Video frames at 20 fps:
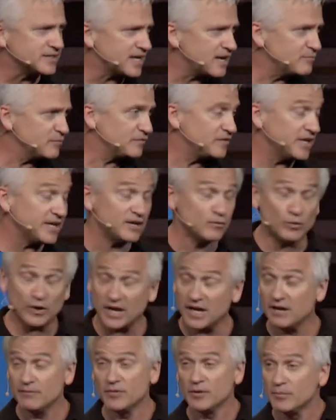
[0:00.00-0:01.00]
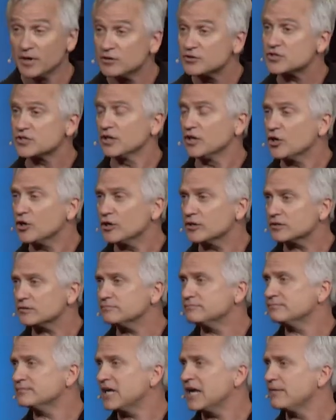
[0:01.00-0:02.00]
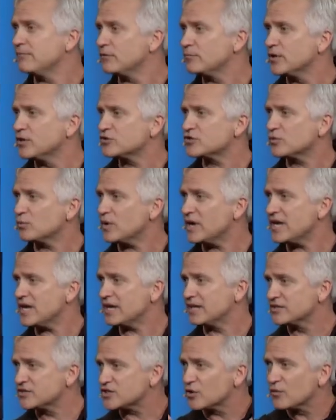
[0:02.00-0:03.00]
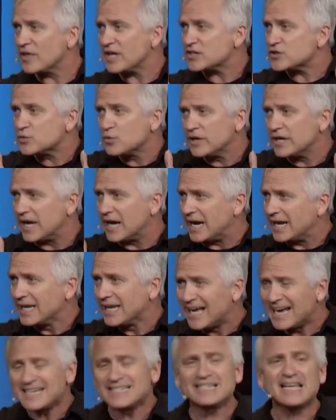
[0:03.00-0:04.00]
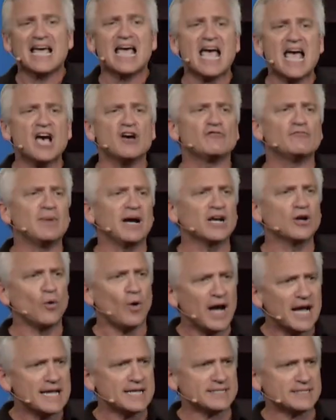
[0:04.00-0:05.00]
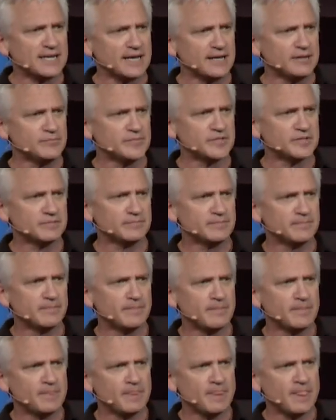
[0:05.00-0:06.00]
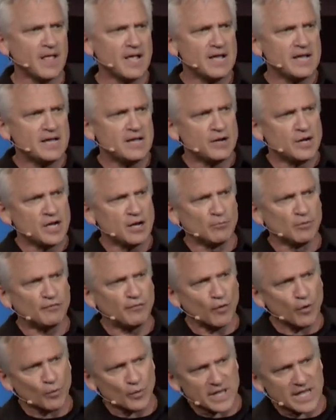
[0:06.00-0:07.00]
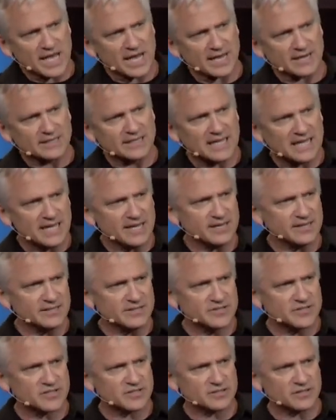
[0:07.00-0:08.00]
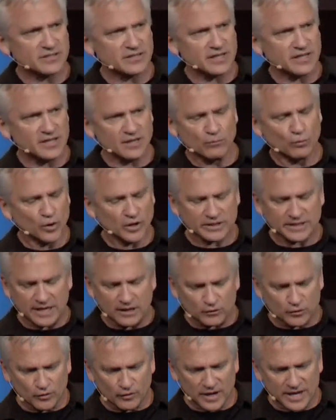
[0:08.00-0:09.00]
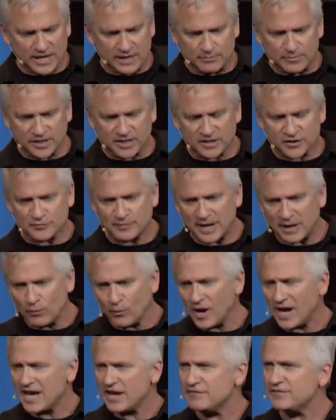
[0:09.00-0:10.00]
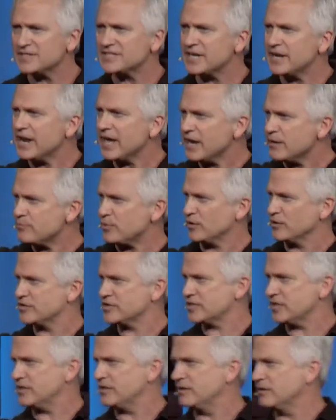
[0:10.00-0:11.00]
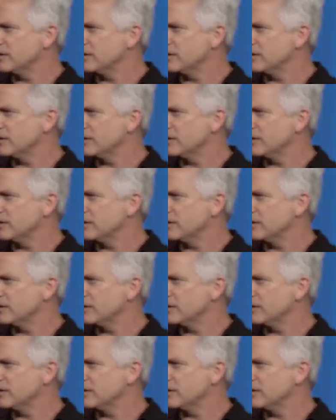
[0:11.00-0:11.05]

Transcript: time of day when I am the most alert, I am the most awake, and so that's when I like to have my quiet times. Now, before we had kids, it, it worked out great because my wife is a night person.